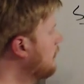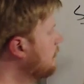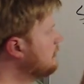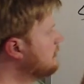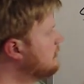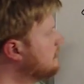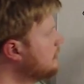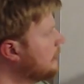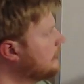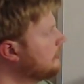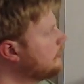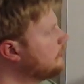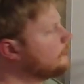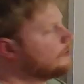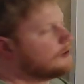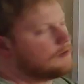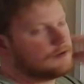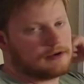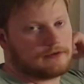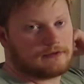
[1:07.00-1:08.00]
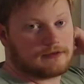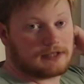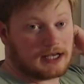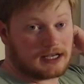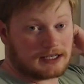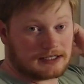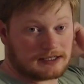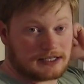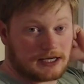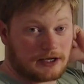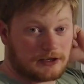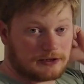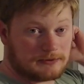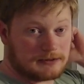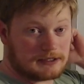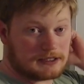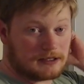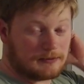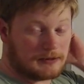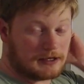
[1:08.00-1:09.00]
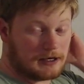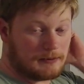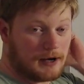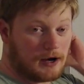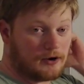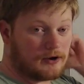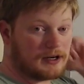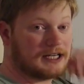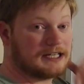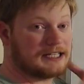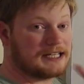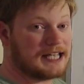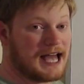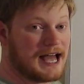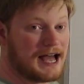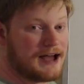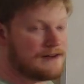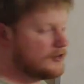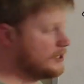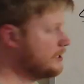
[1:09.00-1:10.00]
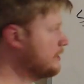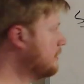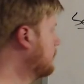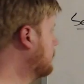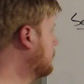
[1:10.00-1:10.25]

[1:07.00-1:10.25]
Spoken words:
The second derivative test tells me something about concavity.